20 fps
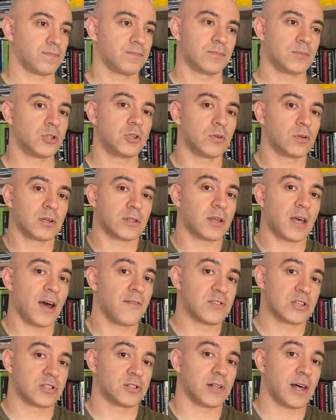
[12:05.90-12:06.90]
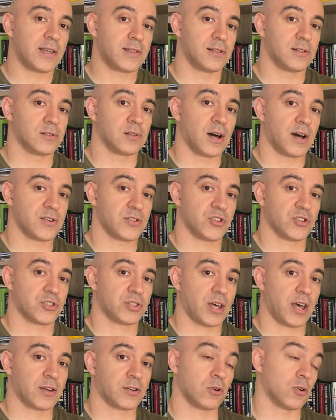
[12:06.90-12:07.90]
You can have a slightly larger
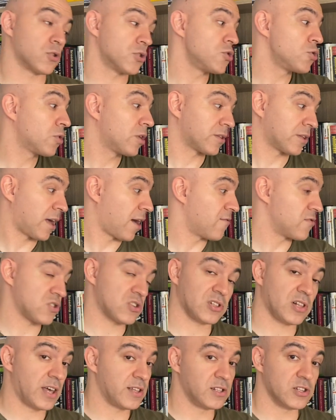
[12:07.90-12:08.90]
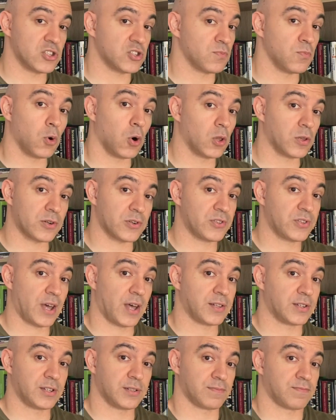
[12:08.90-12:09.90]
tank, or you can have a slightly smaller
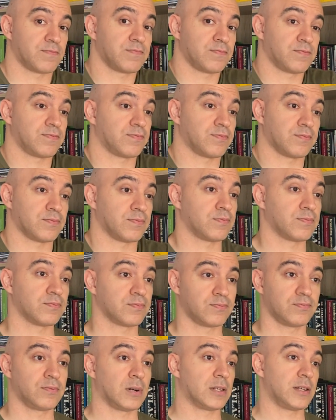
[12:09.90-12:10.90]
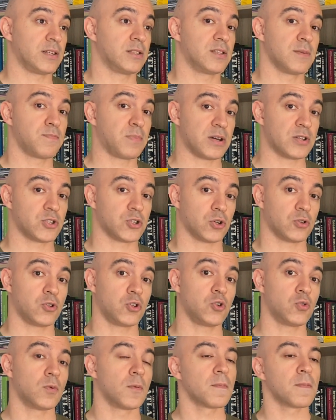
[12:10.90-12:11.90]
tank. Well, it depends on
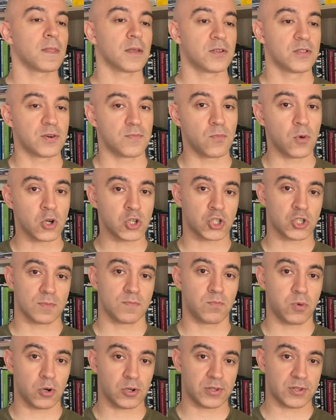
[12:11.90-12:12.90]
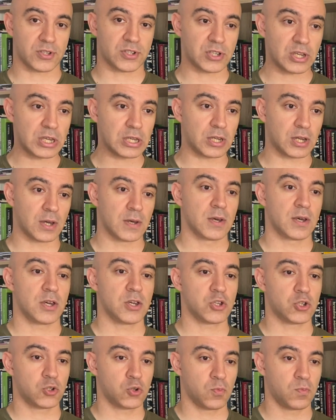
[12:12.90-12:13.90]
you. The most important thing
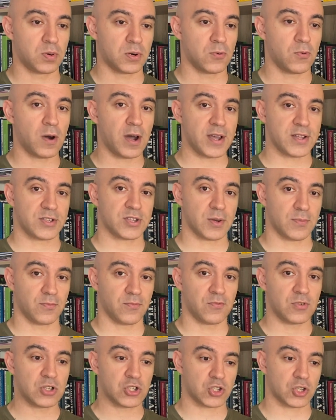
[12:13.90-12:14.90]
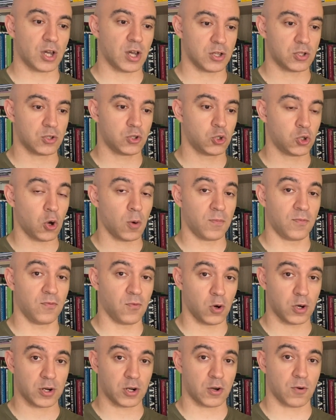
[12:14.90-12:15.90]
is to provide them with top
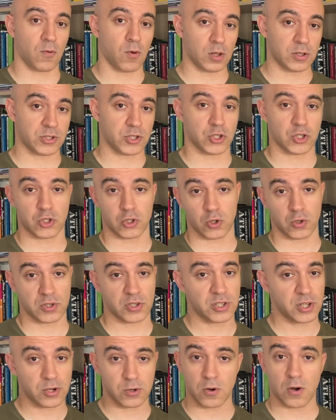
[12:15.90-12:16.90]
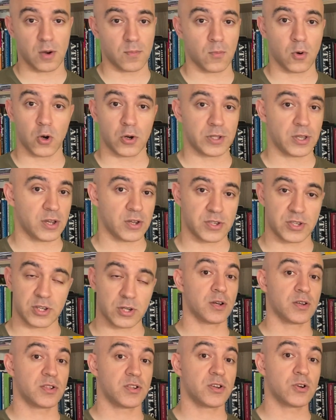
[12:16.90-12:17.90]
water quality, so zero ammonia,
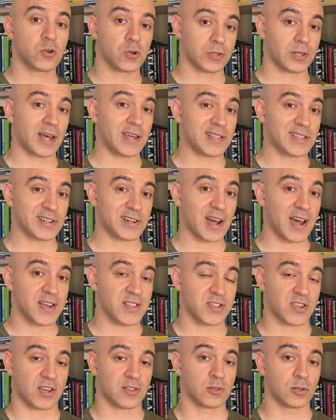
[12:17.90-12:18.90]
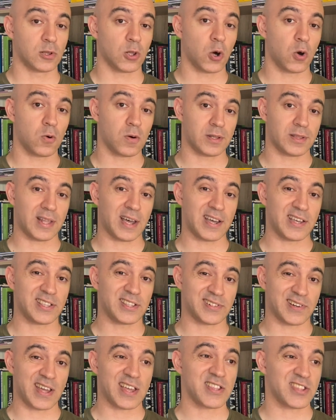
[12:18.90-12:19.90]
zero nitrites, and lower
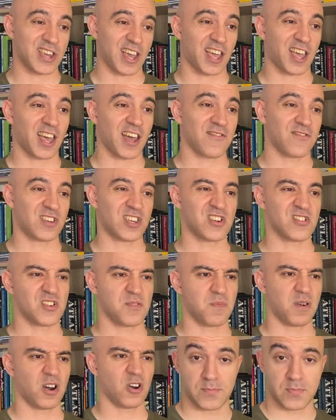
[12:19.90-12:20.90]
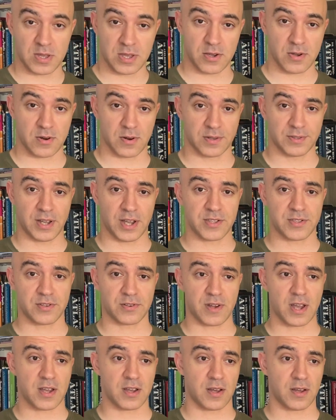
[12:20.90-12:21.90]
nitrates. I have here about
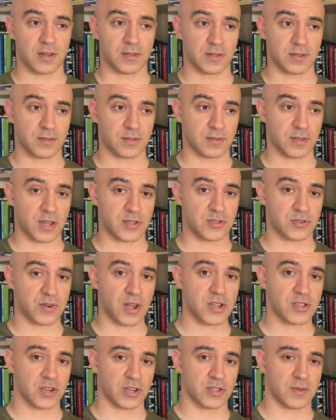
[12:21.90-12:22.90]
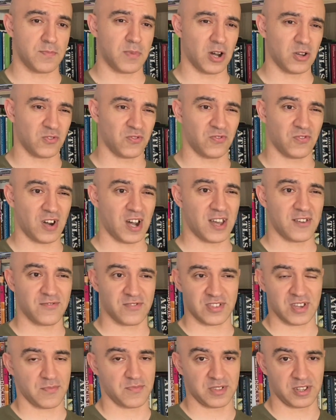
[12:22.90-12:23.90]
nitrates at about 5,
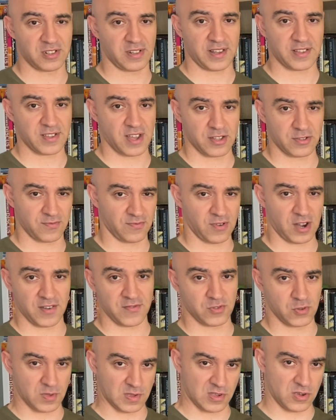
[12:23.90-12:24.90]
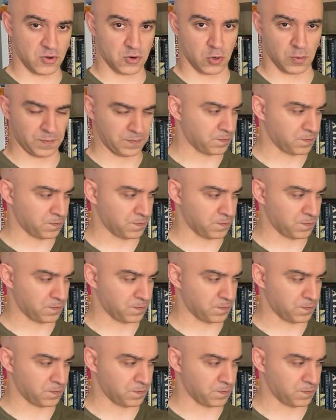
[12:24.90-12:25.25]
something like that, 5 to 0.